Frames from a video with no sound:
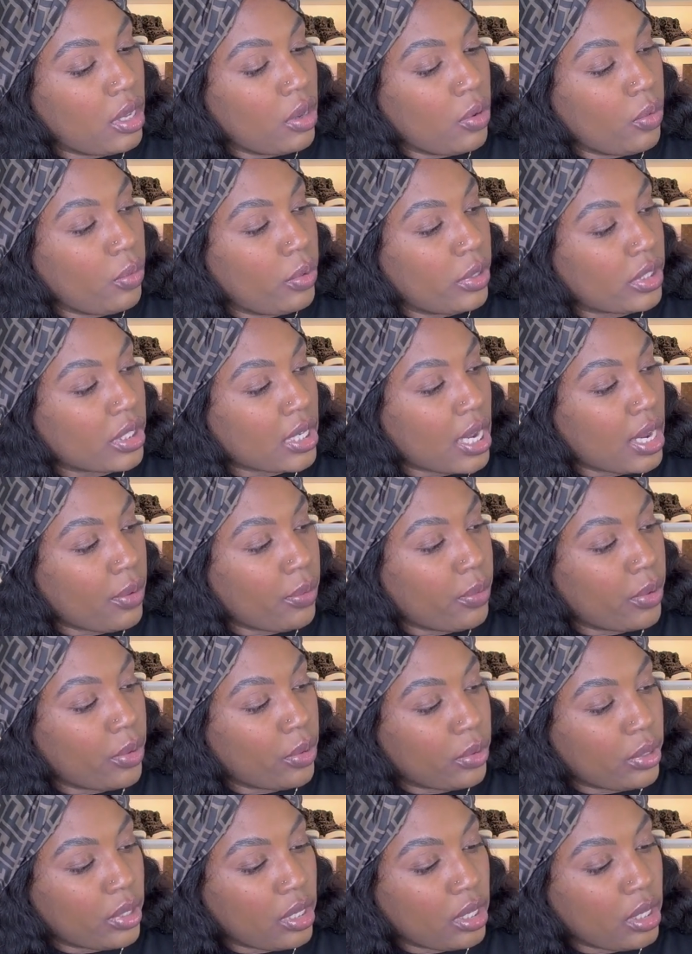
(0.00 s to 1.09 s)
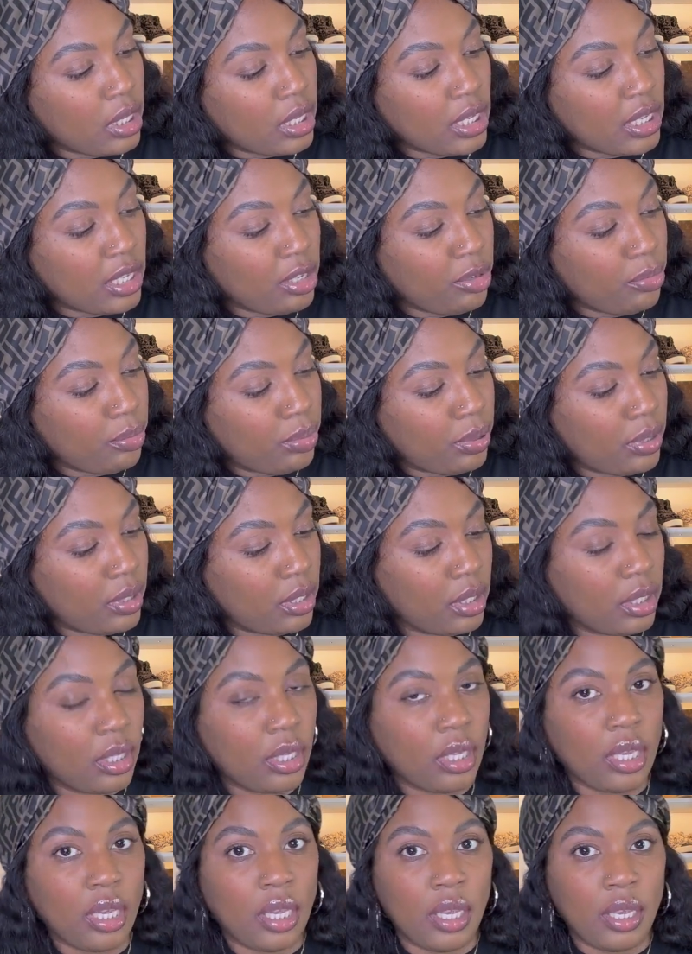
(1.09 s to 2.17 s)
which I will keep
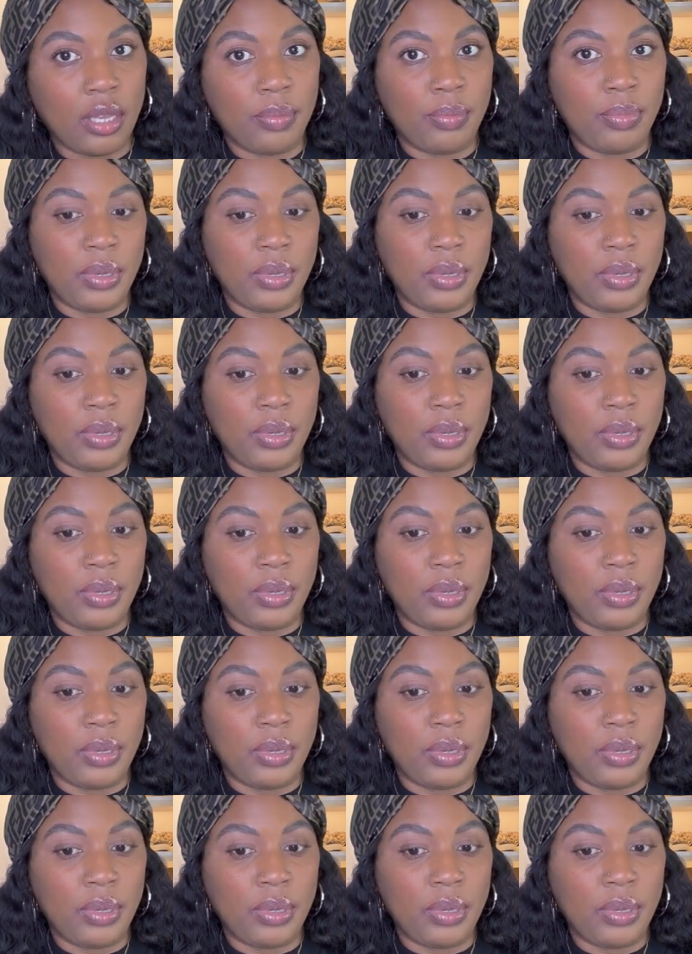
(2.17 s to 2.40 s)
and